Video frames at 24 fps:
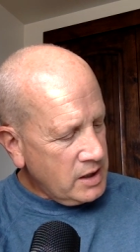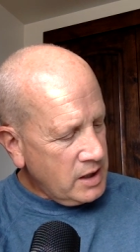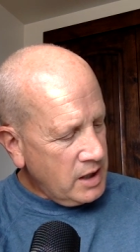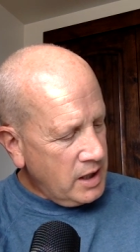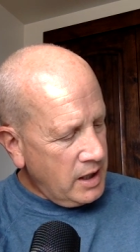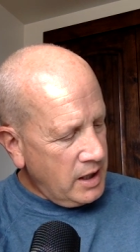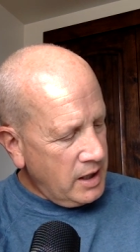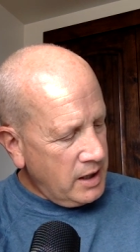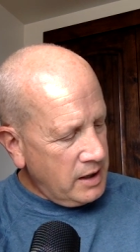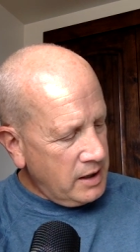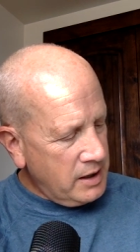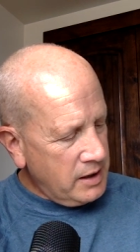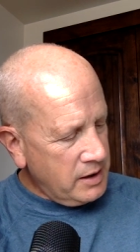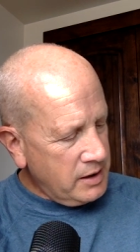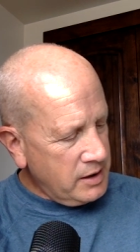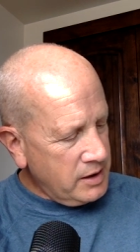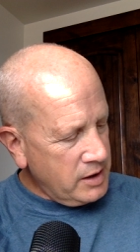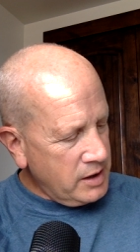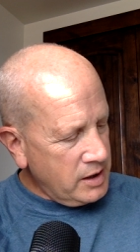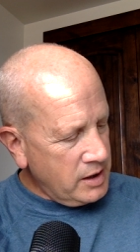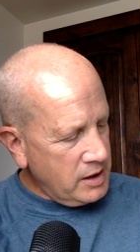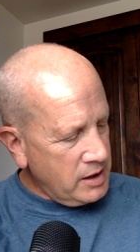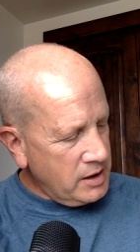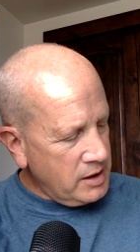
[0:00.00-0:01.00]
uh,
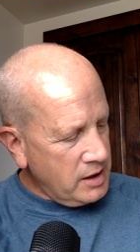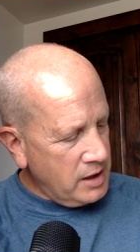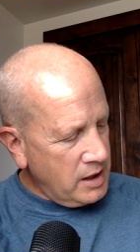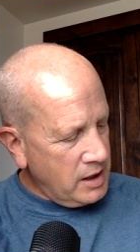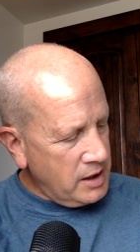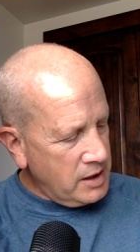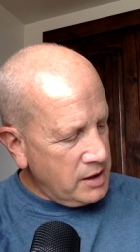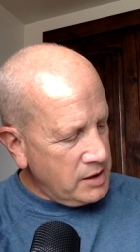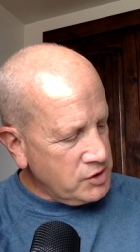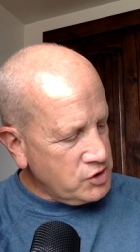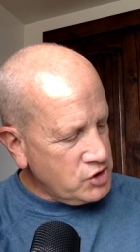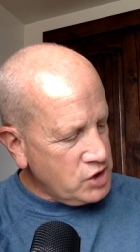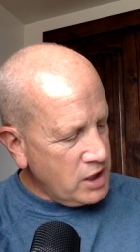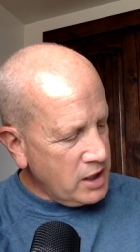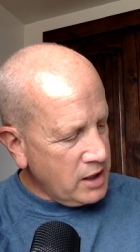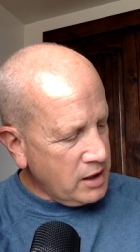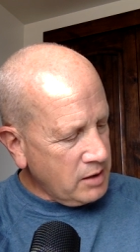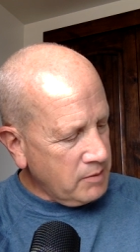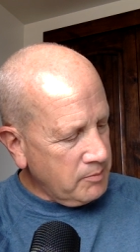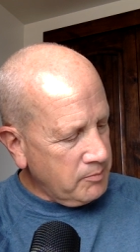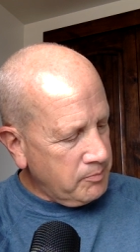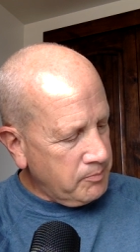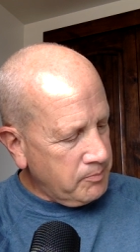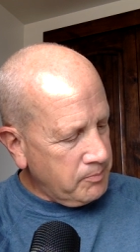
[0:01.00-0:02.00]
uh,
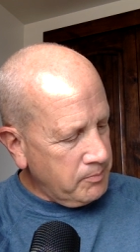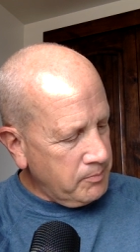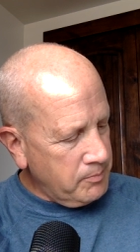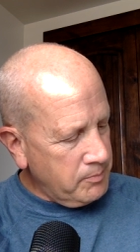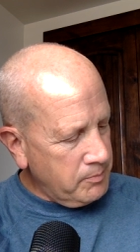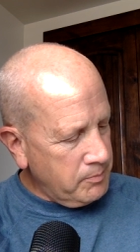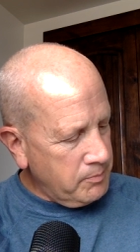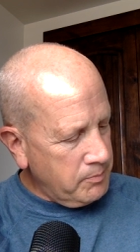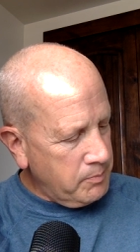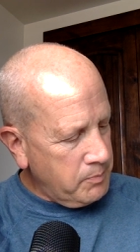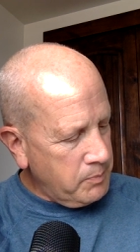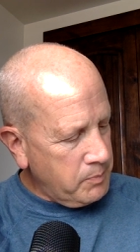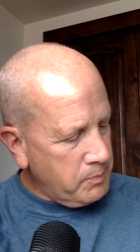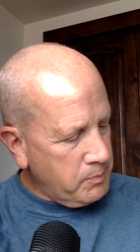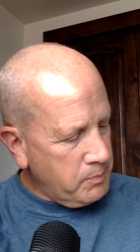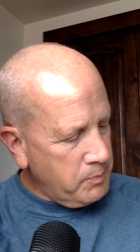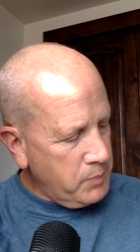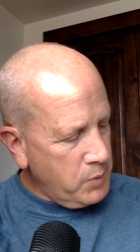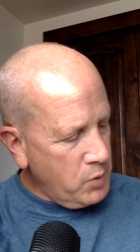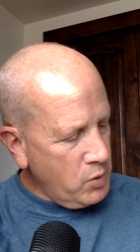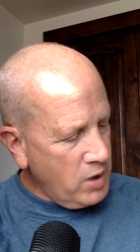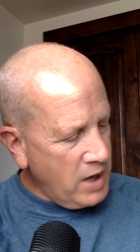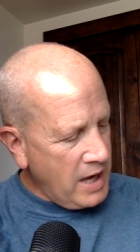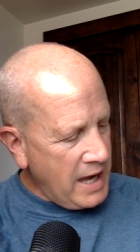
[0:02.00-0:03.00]
Jacob
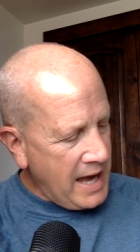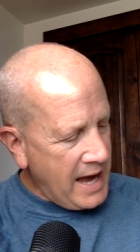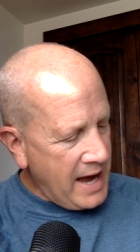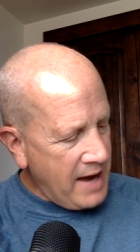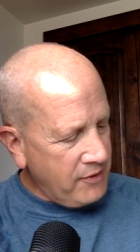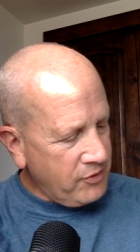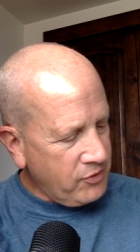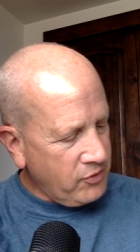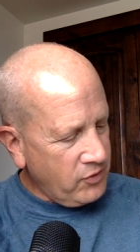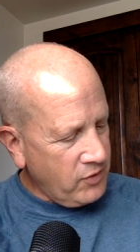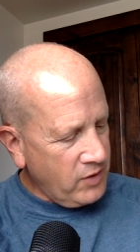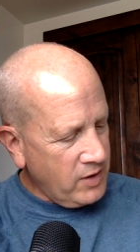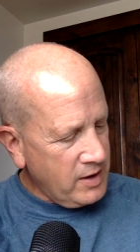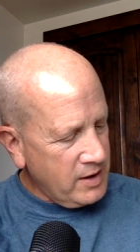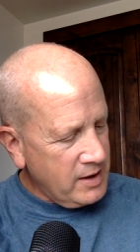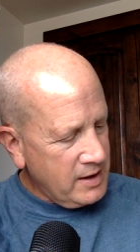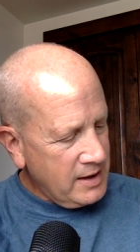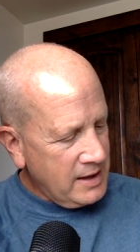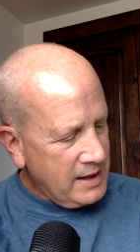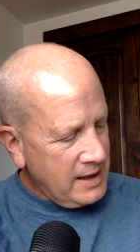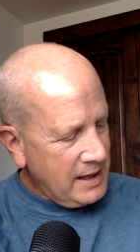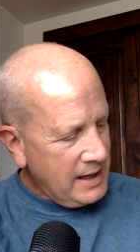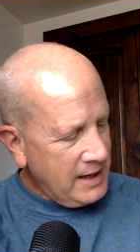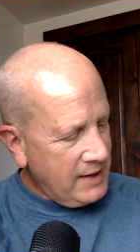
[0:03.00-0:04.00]
Bugath
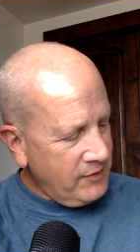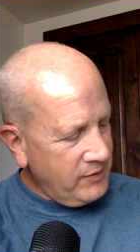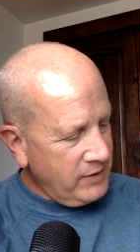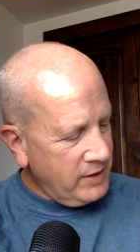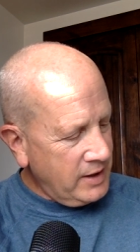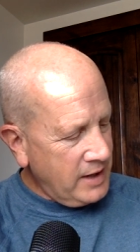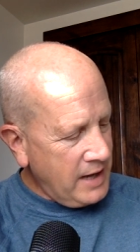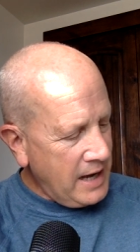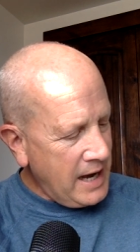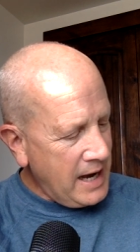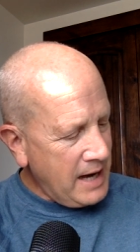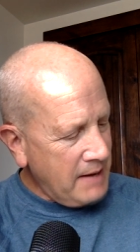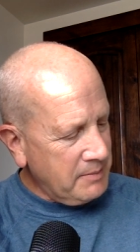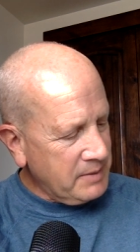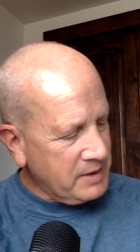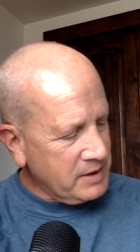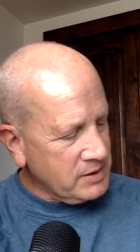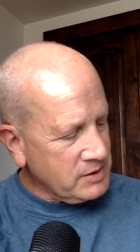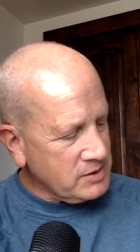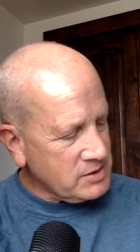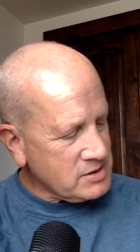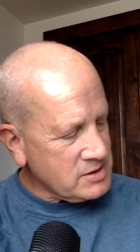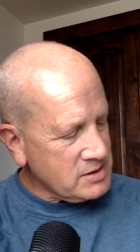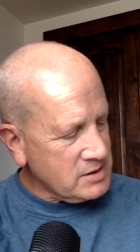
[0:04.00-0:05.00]
and the
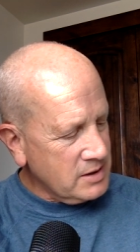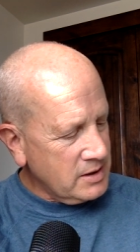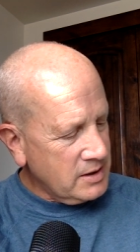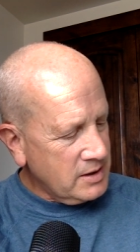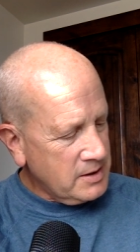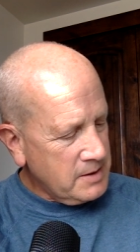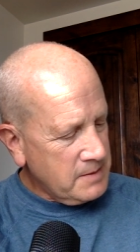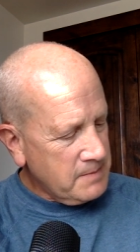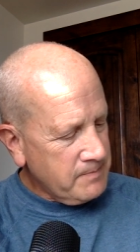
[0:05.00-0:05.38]
inhabitants